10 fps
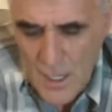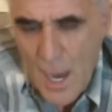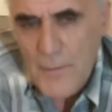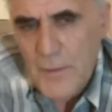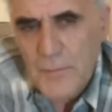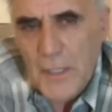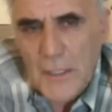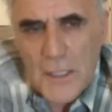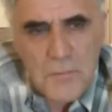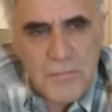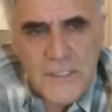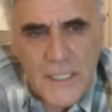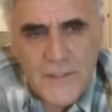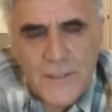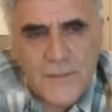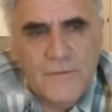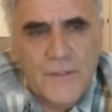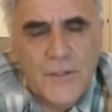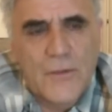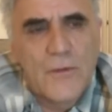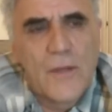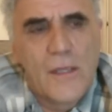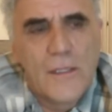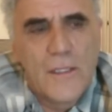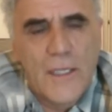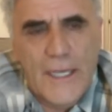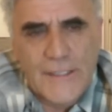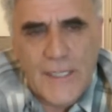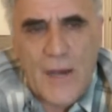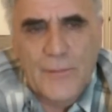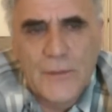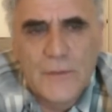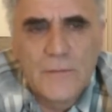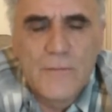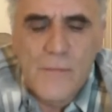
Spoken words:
I'm going to bring a sensitive, you know, example.